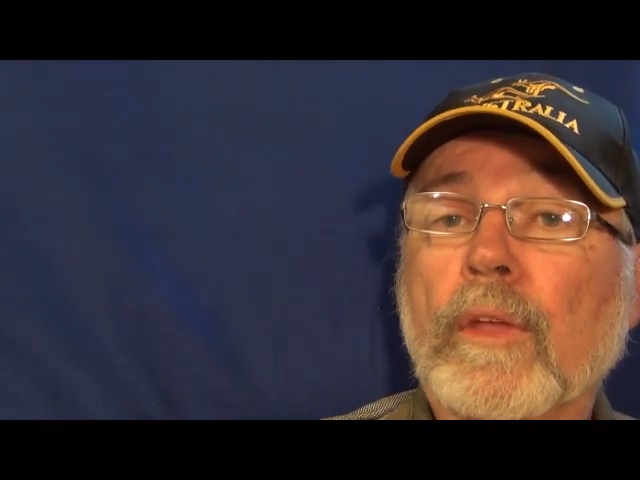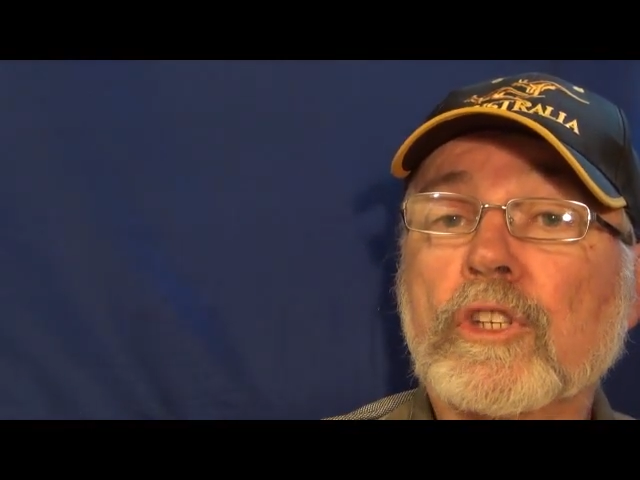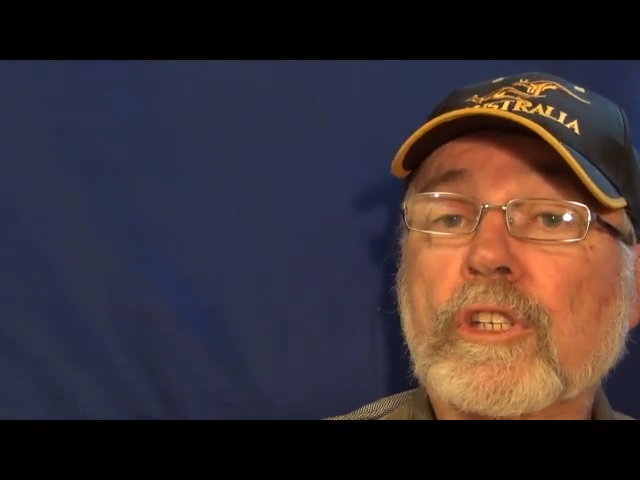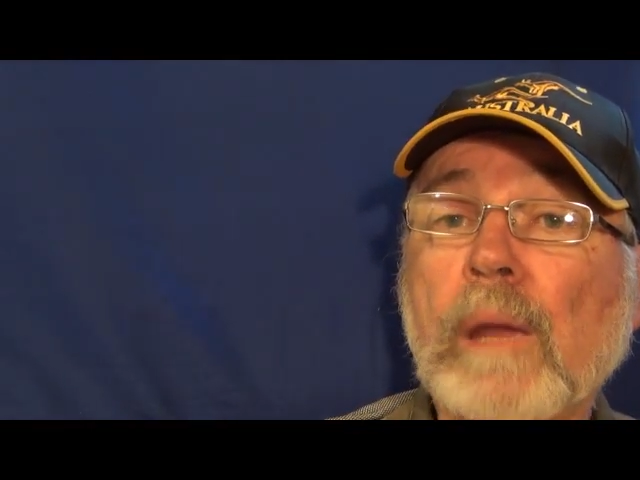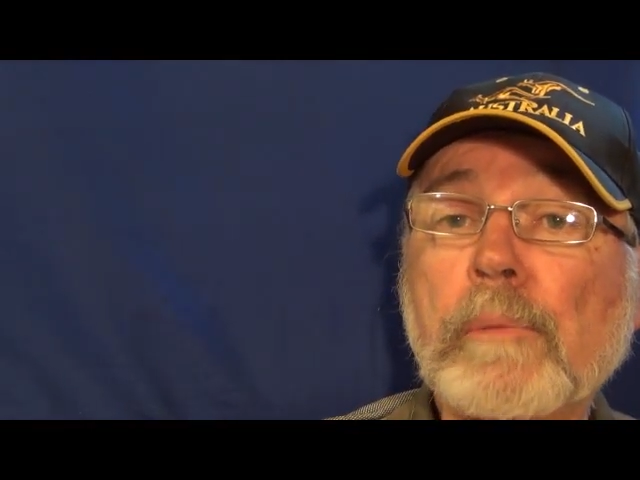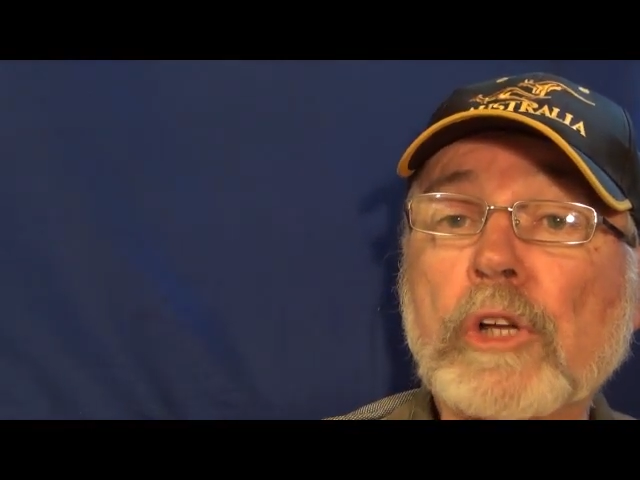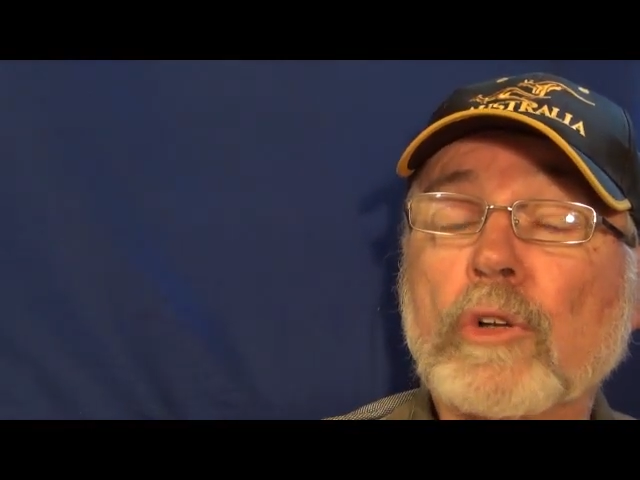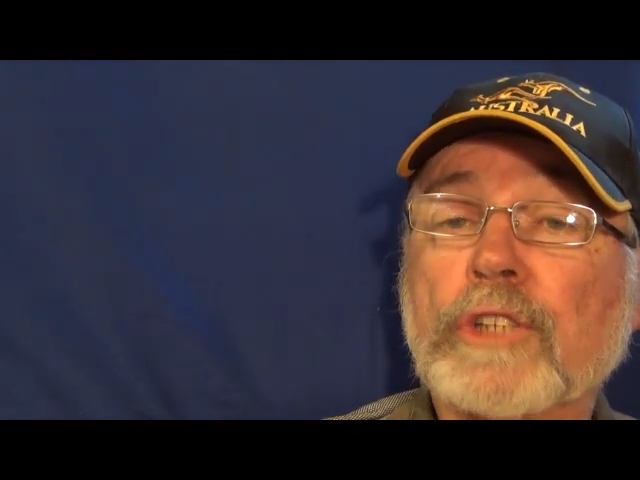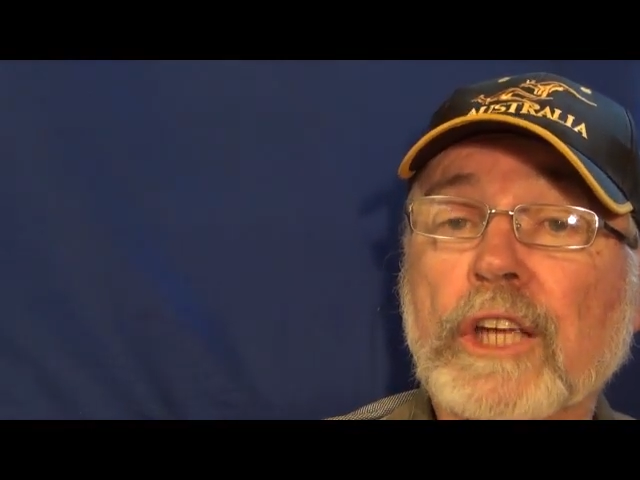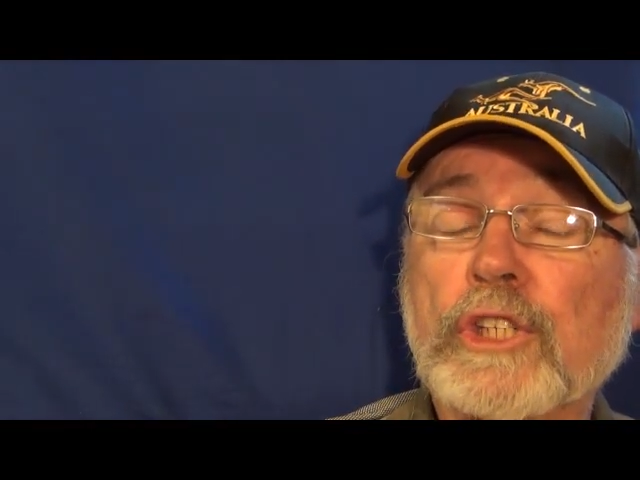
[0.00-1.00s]

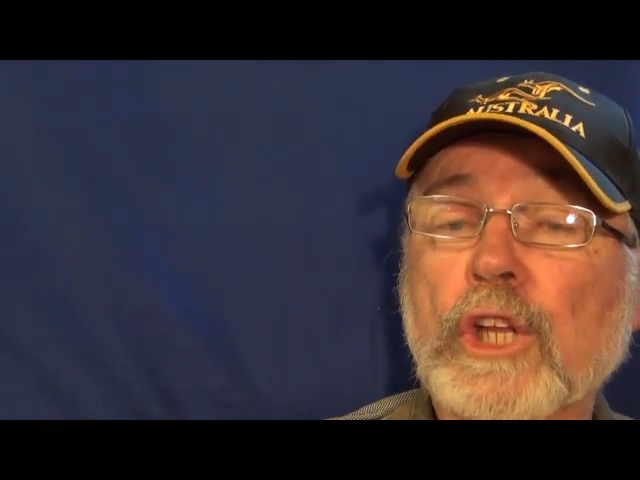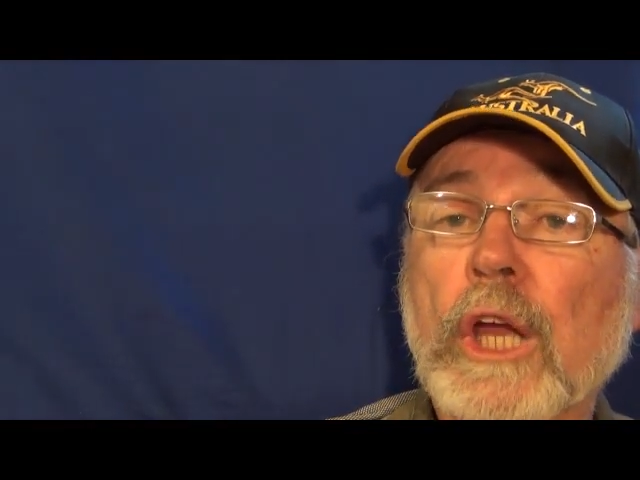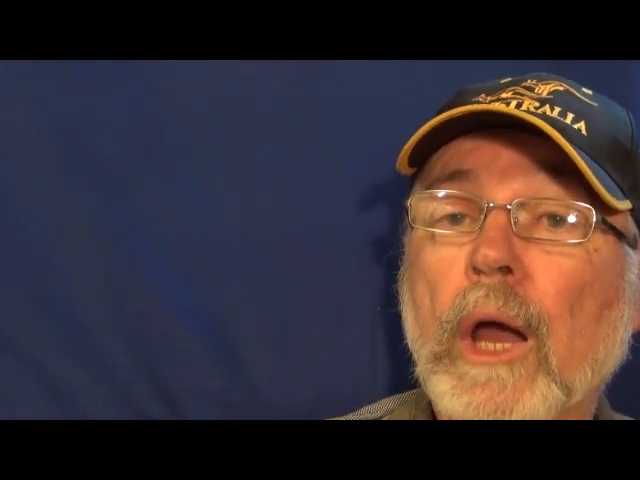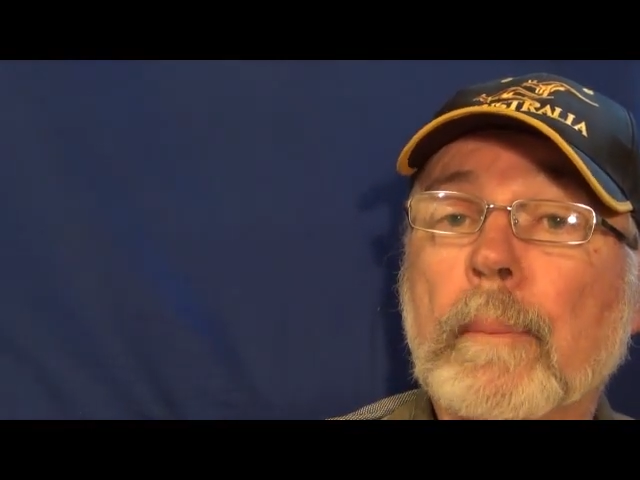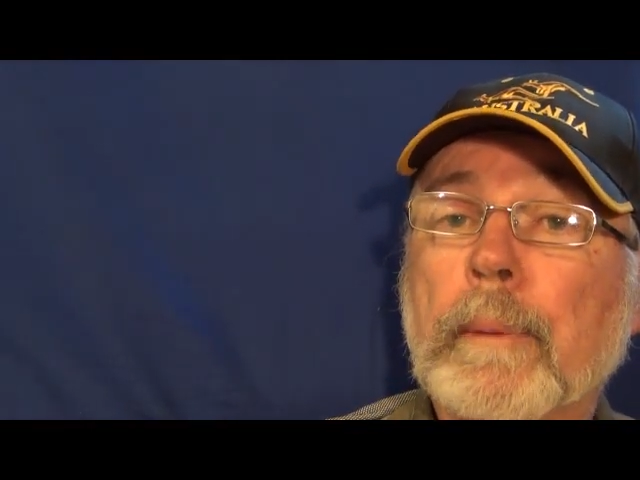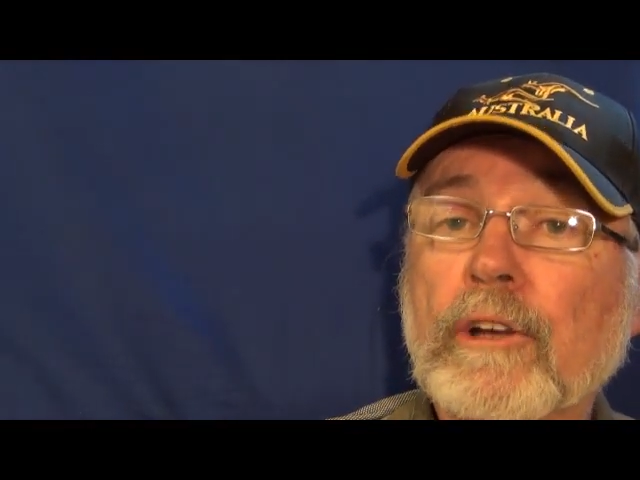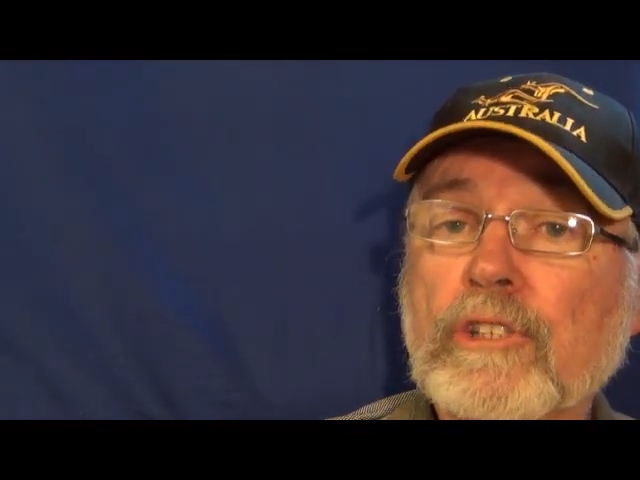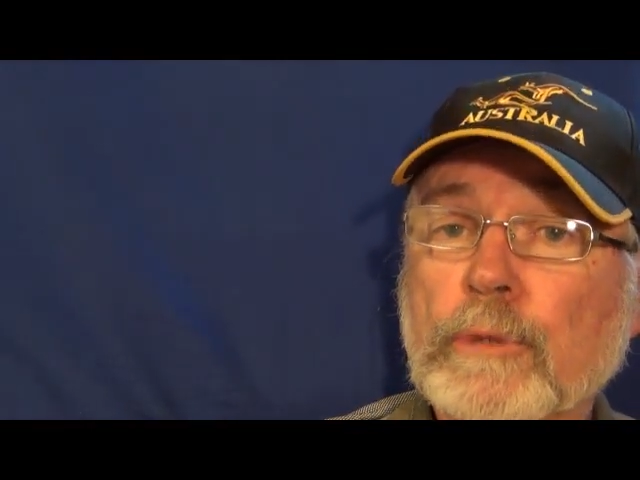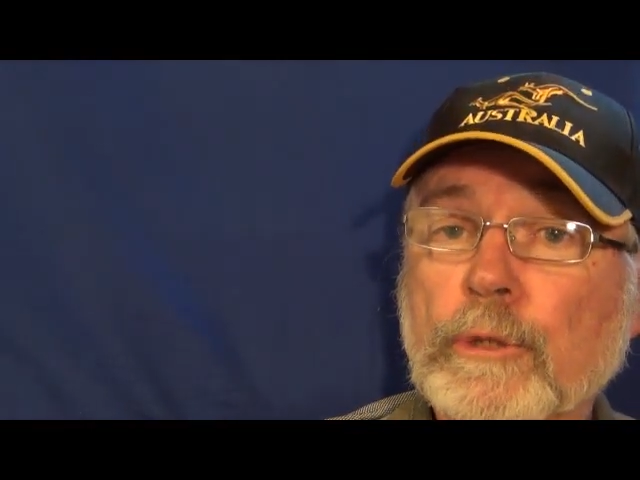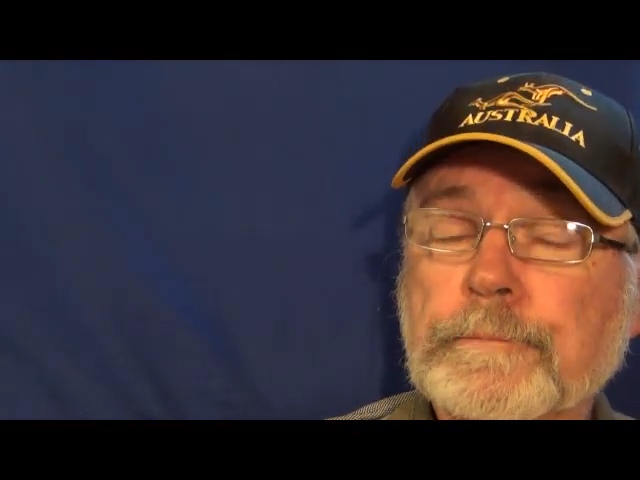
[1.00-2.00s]
skeptical testing
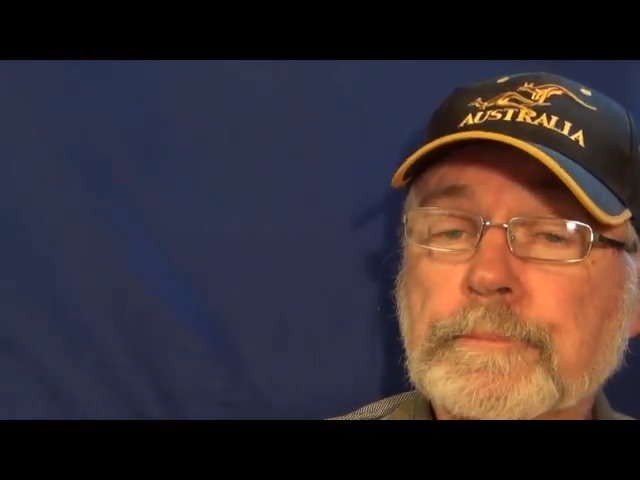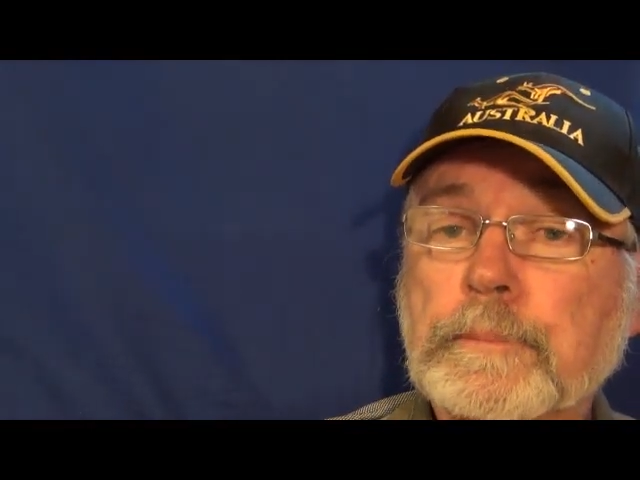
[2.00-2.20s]
possible.